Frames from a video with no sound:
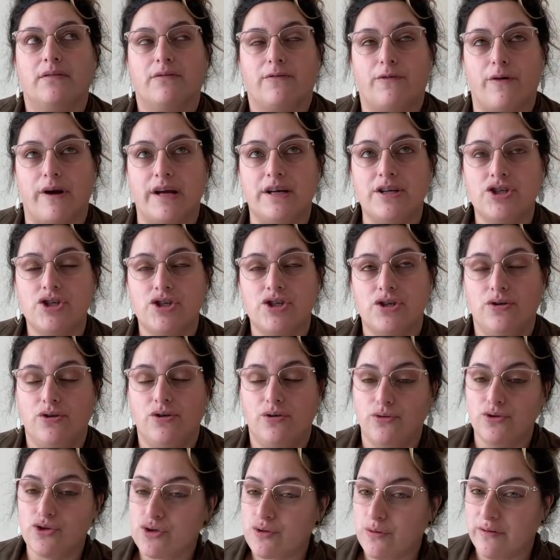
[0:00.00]
fresh,
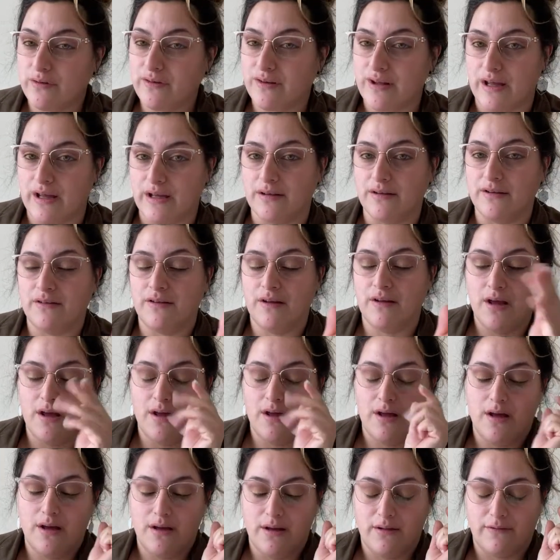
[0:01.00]
neutral scents,
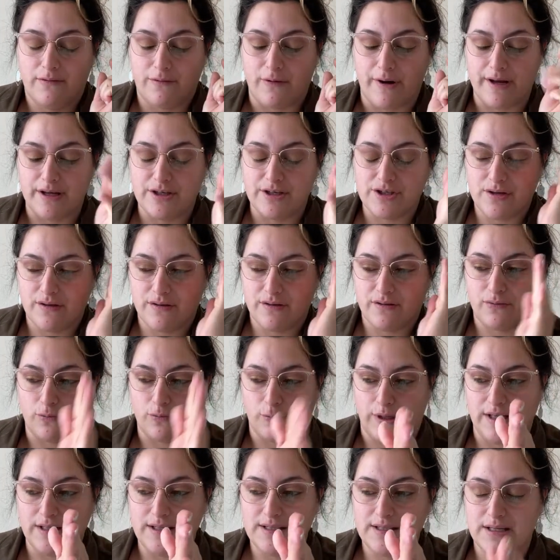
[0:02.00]
fresh,
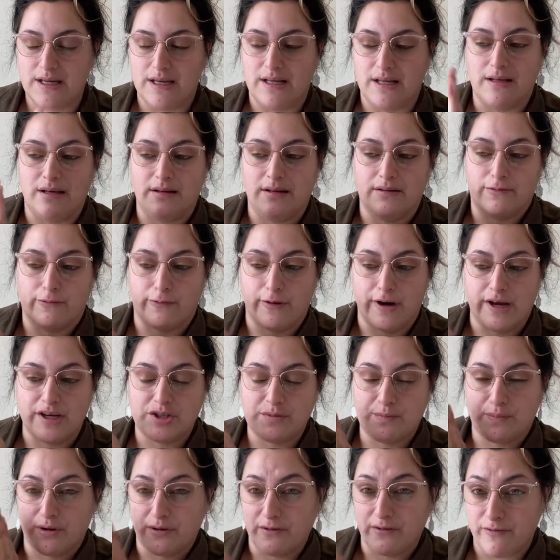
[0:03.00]
sweet, and then
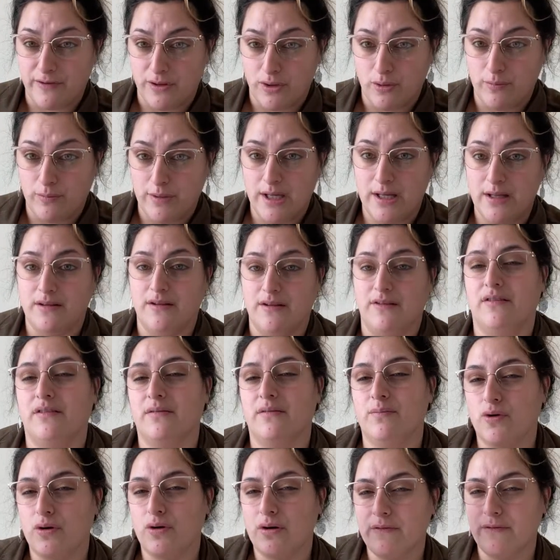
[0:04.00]
fresh, perfumy. This is
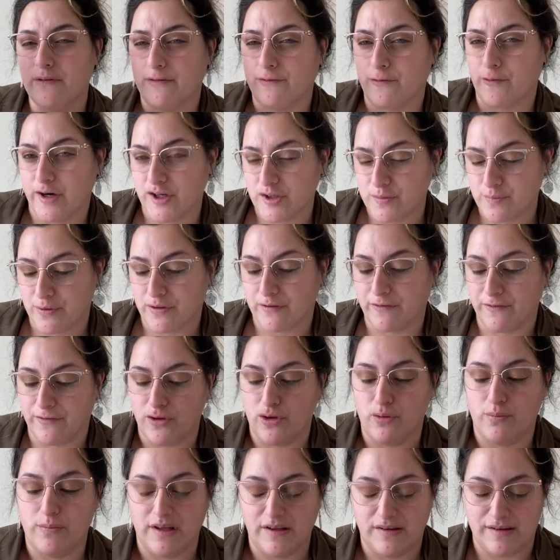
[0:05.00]
more of a fresh,
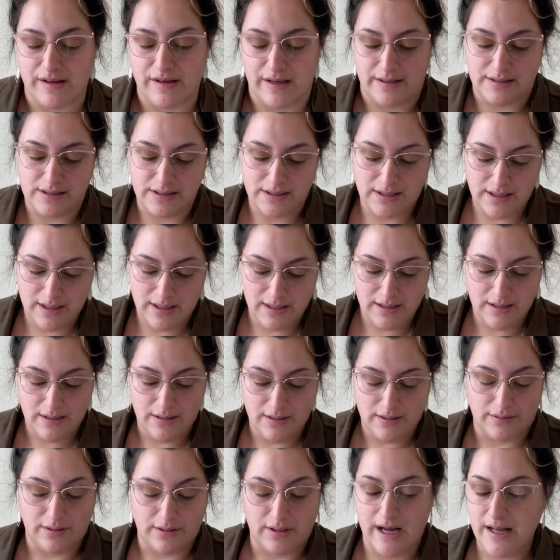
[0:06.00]
perfumy scent.
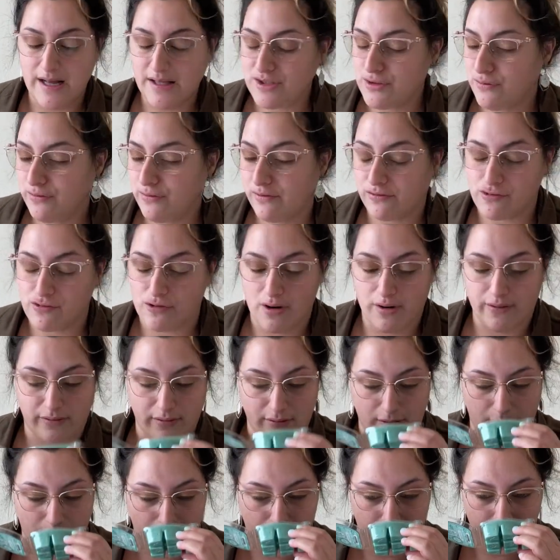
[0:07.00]
Not too strong
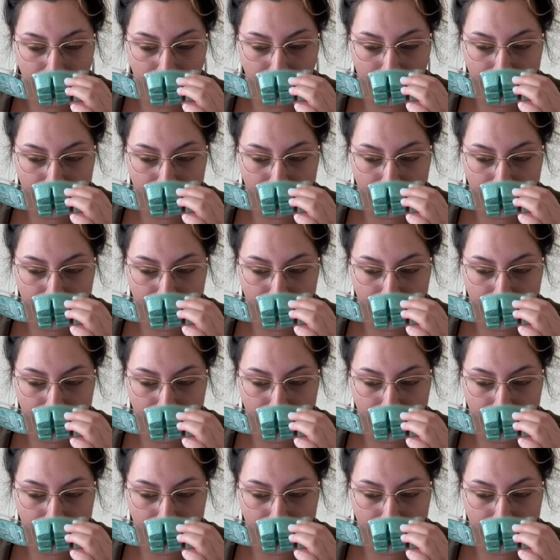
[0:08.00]
though.